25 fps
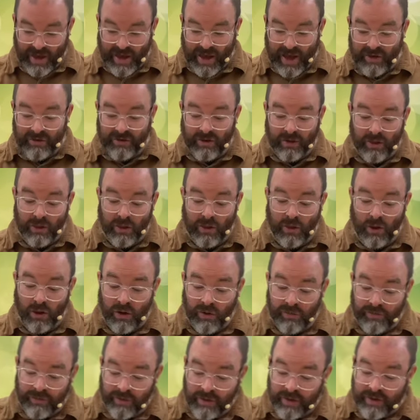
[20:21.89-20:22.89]
Is it
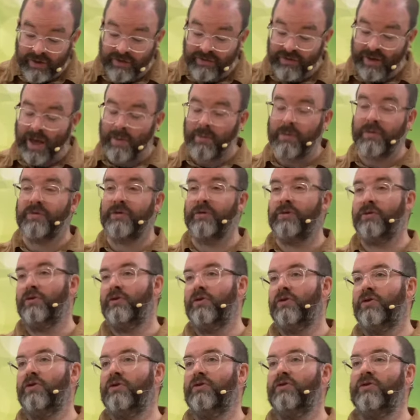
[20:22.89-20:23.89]
lawful on the Sabbath to do
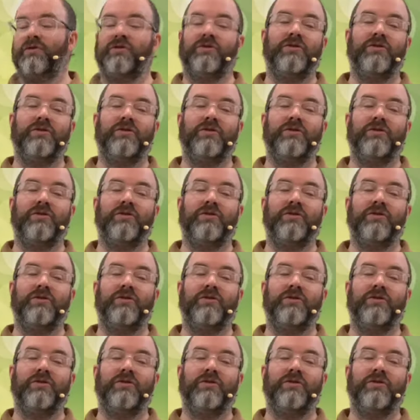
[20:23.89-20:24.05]
good or